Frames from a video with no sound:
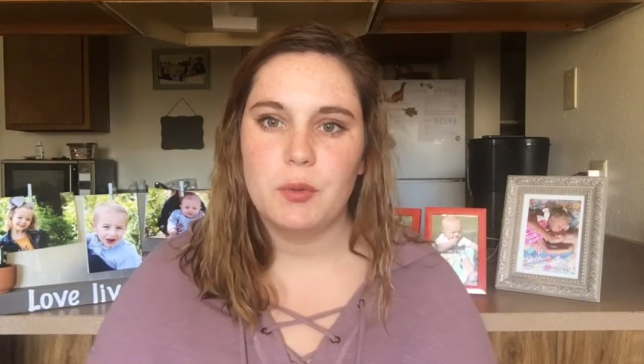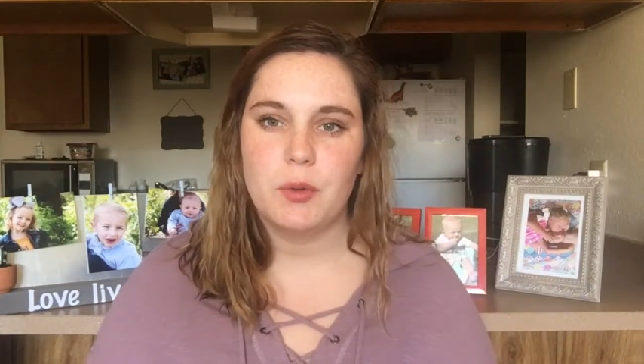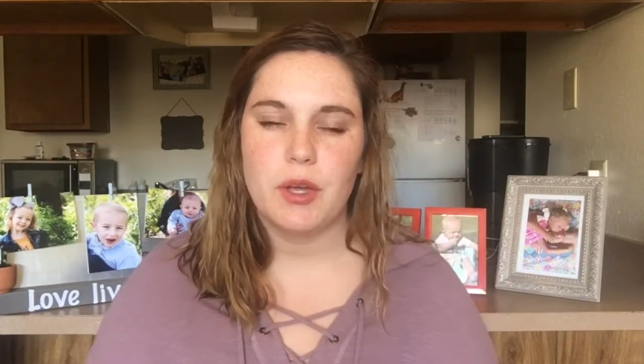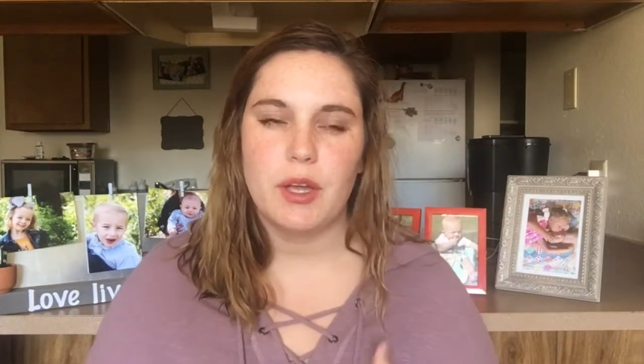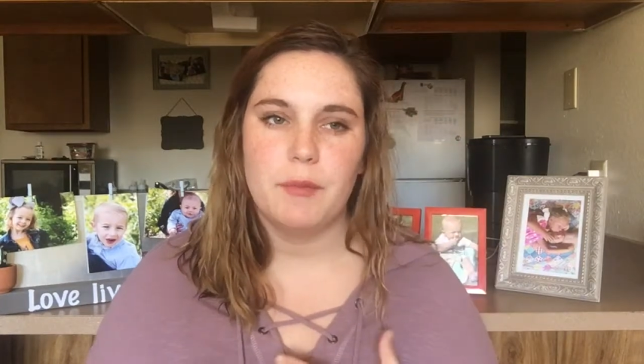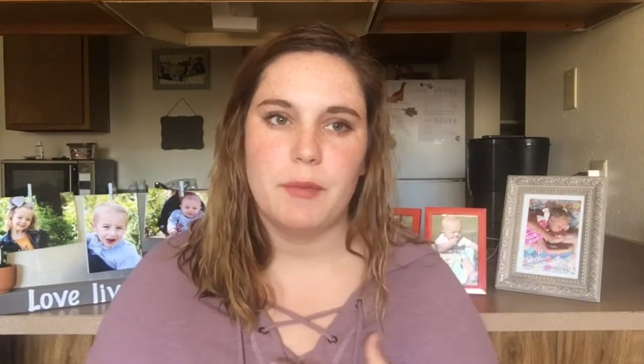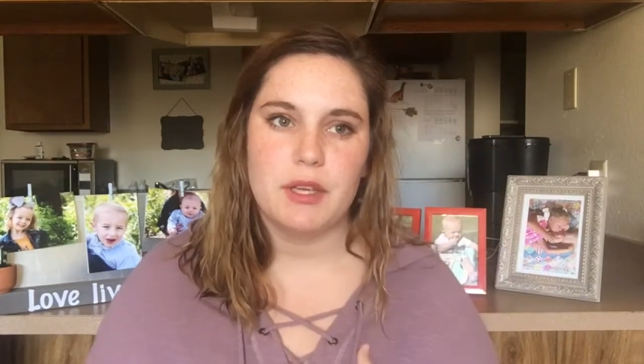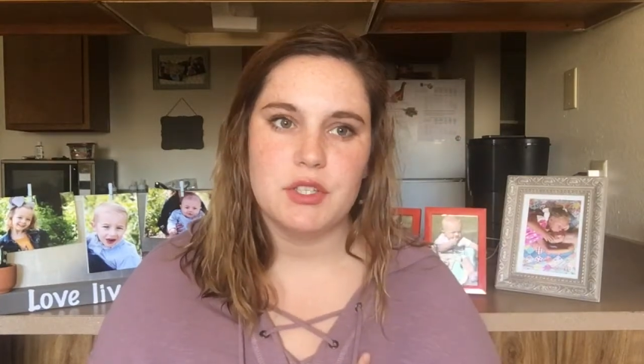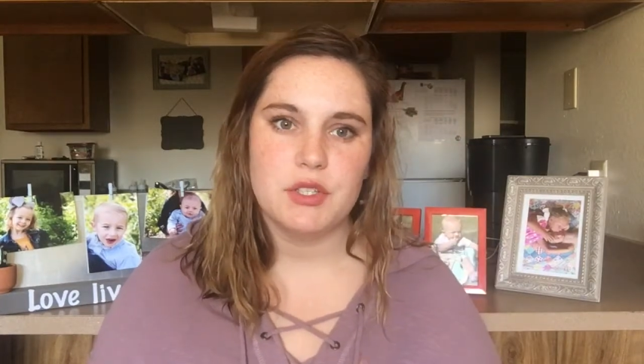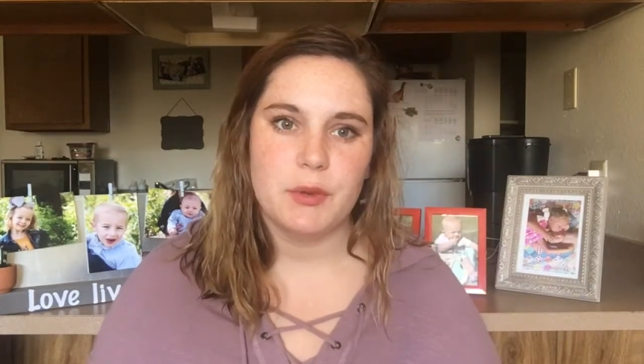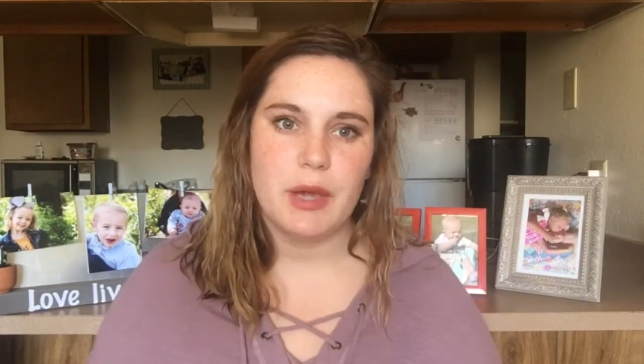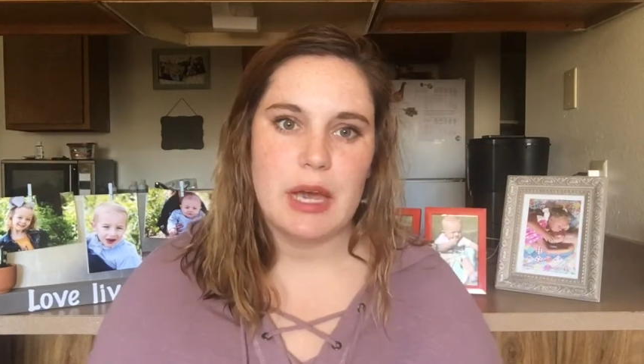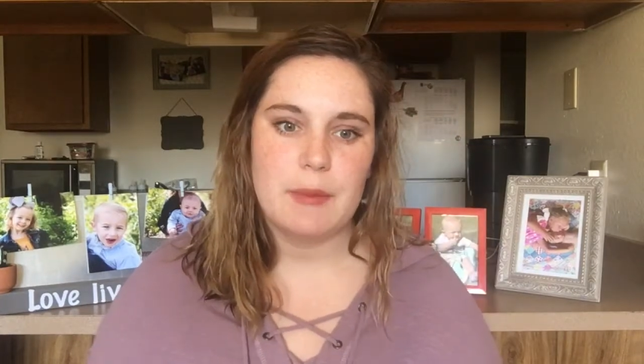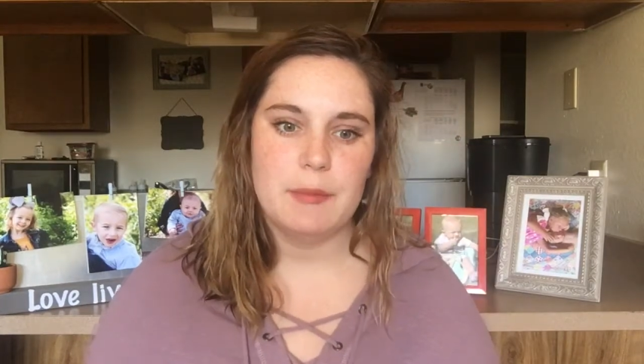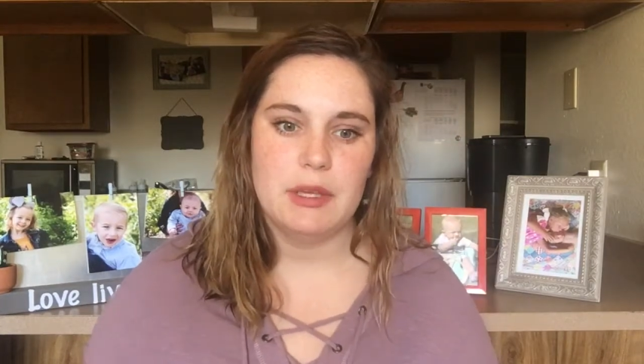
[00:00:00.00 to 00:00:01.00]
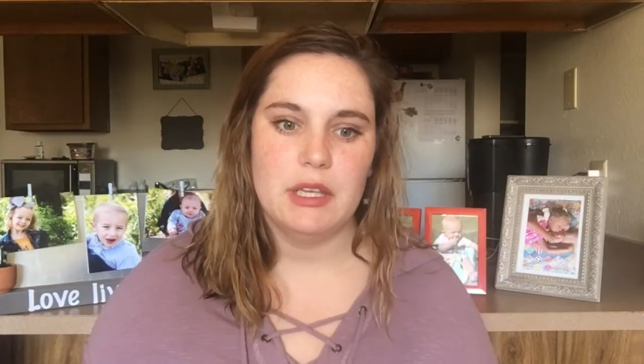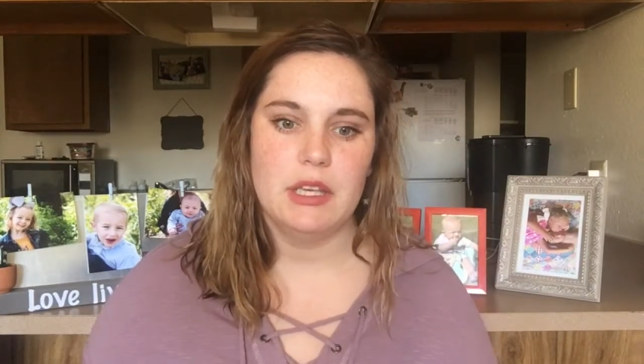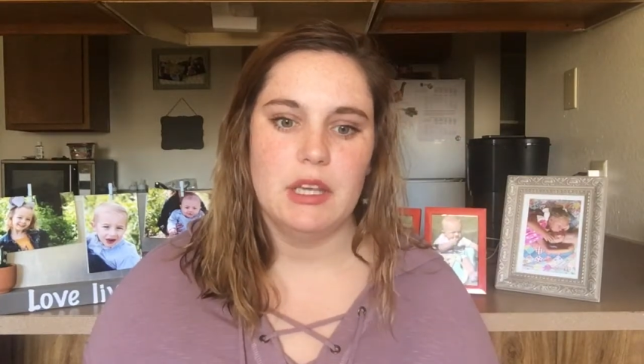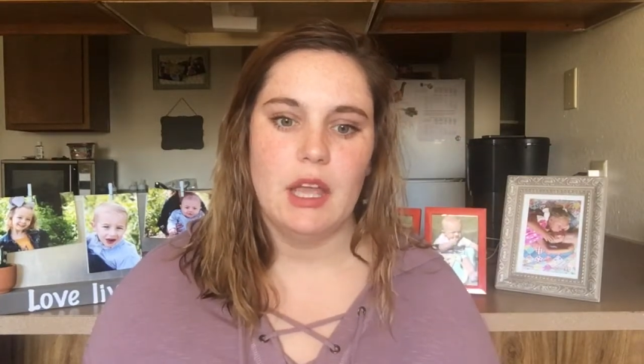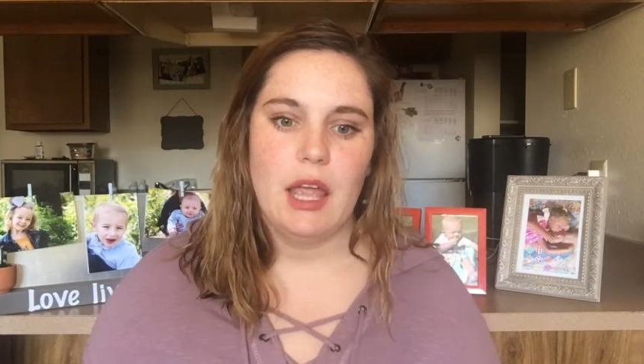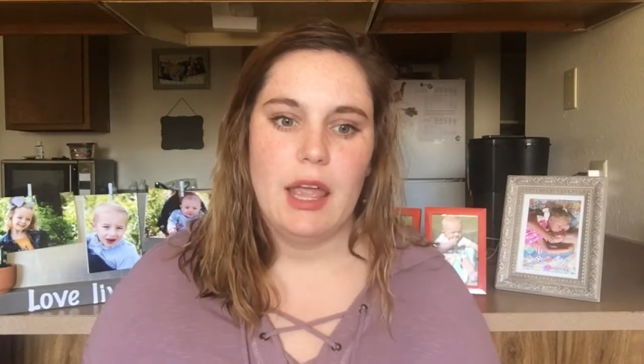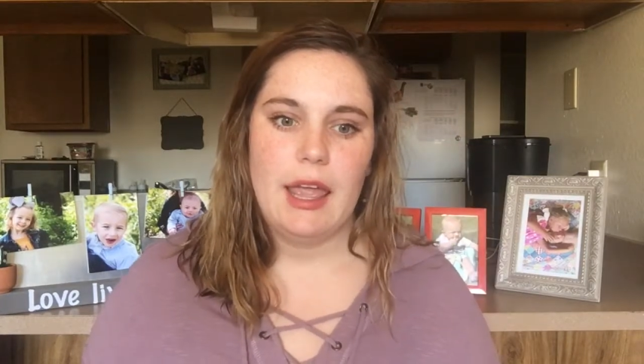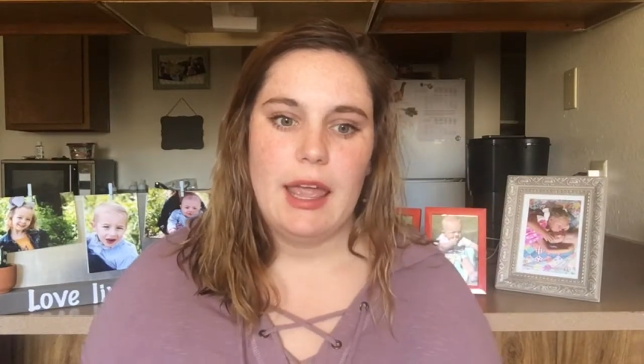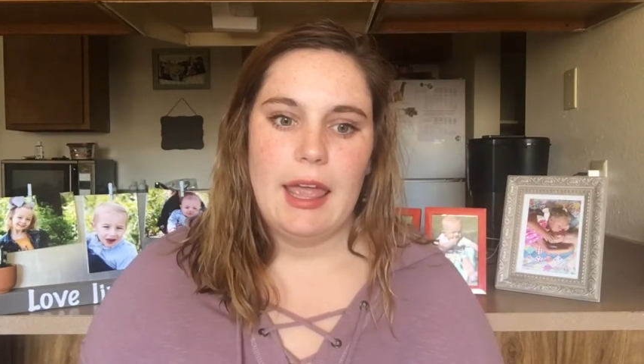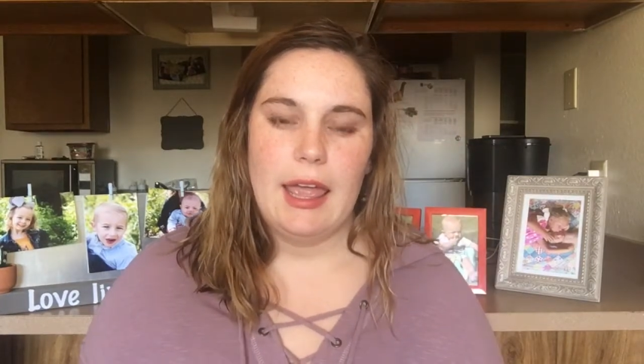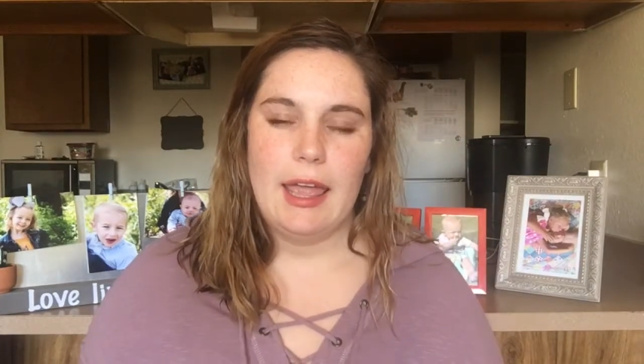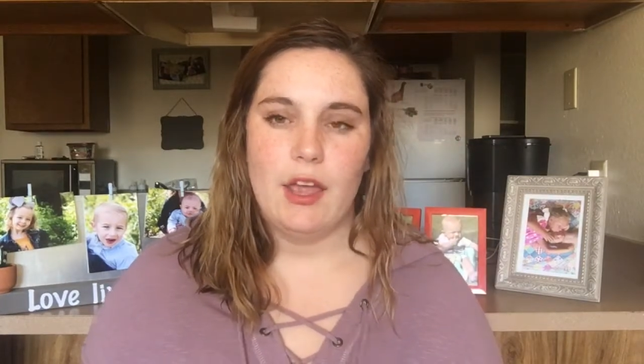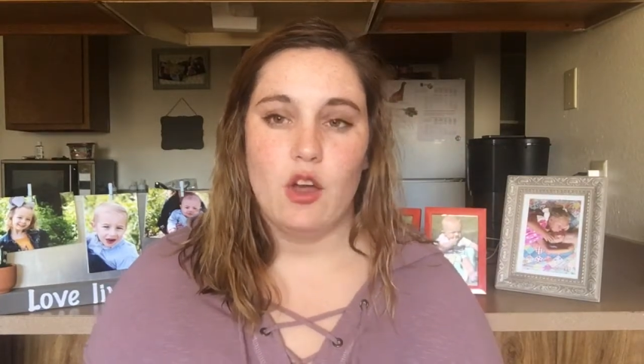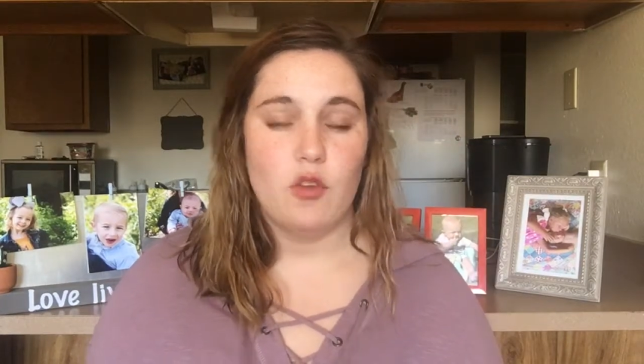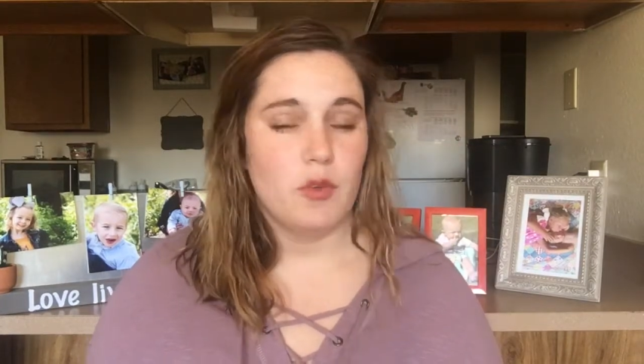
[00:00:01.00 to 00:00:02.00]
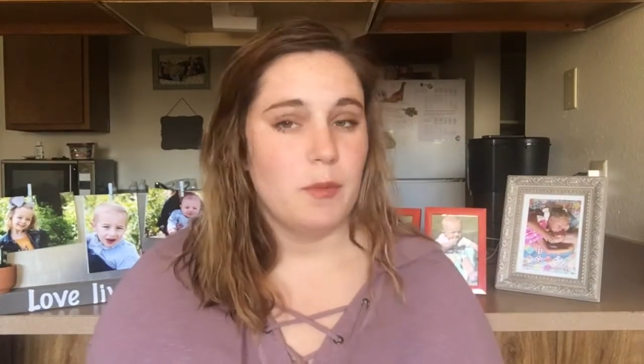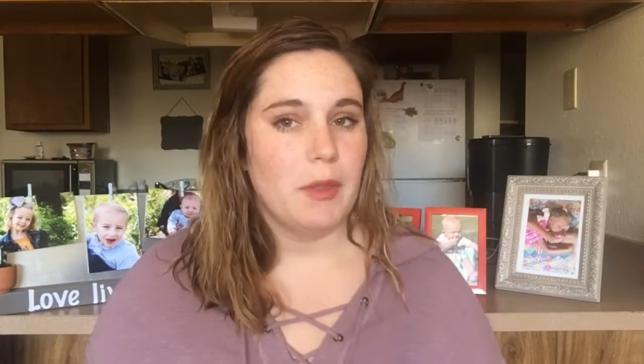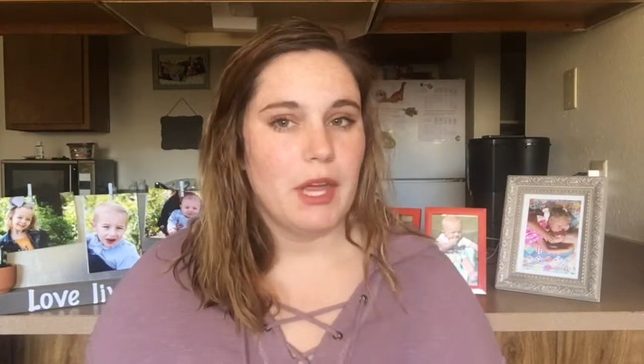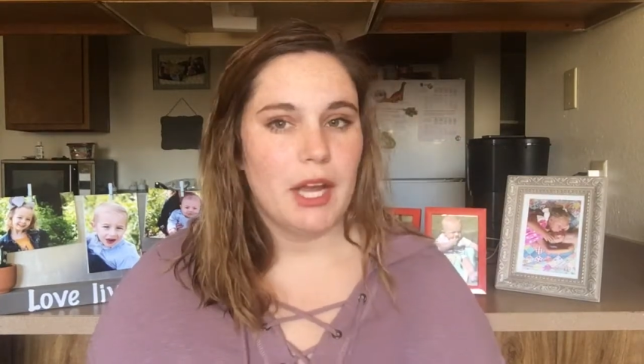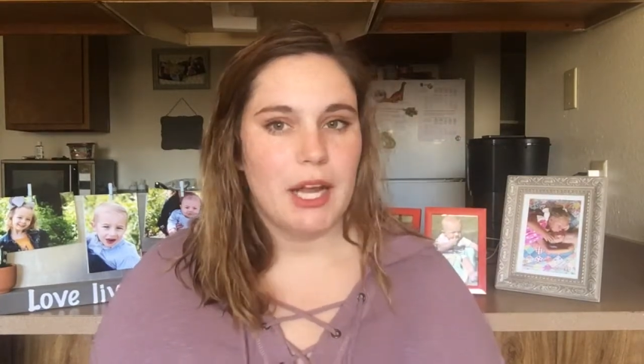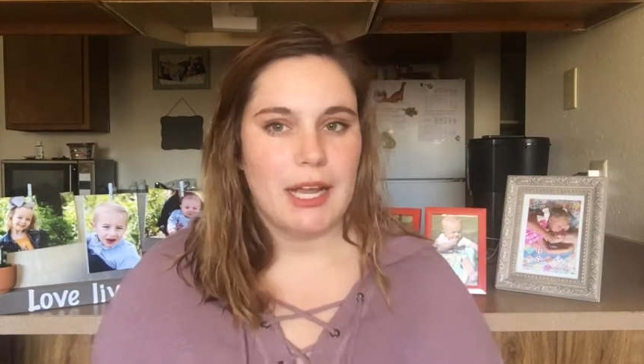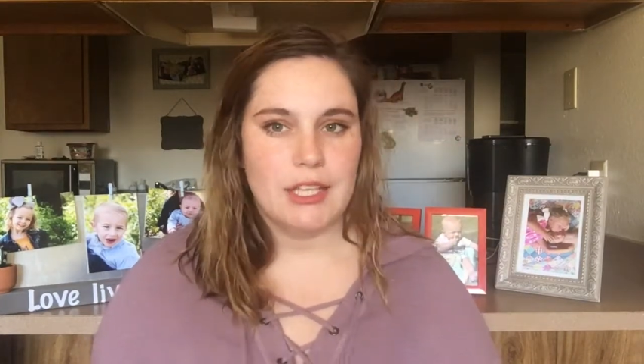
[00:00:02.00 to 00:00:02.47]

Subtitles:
what makes you happy, and go from there.